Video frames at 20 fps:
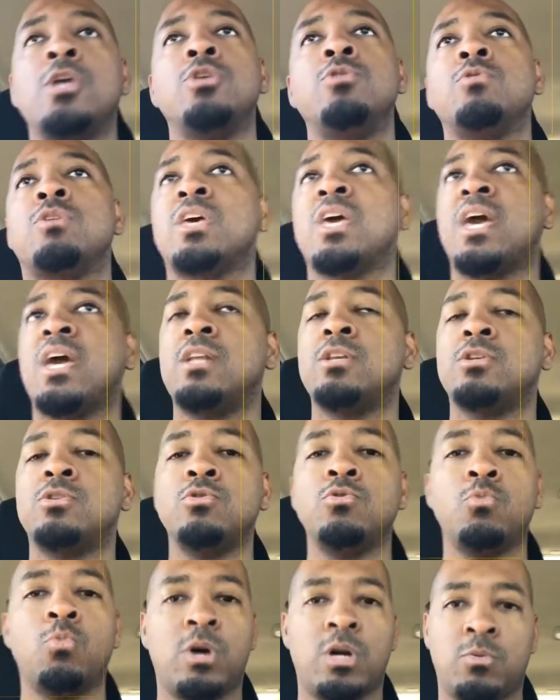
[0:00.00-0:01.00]
You can't
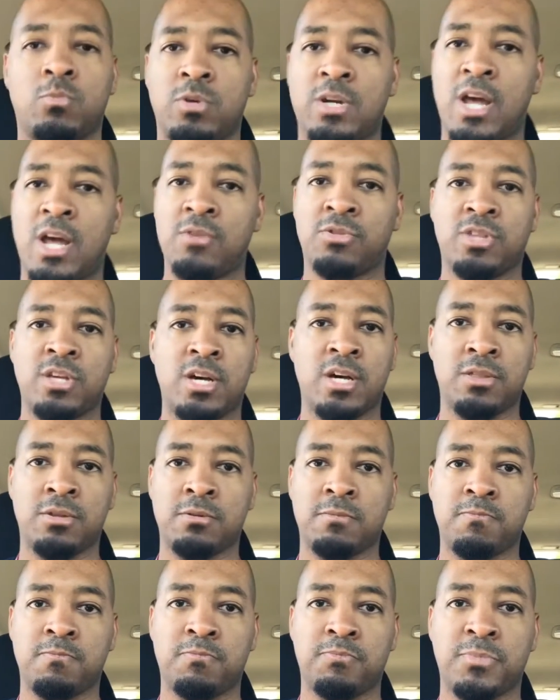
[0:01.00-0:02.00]
do one without the other.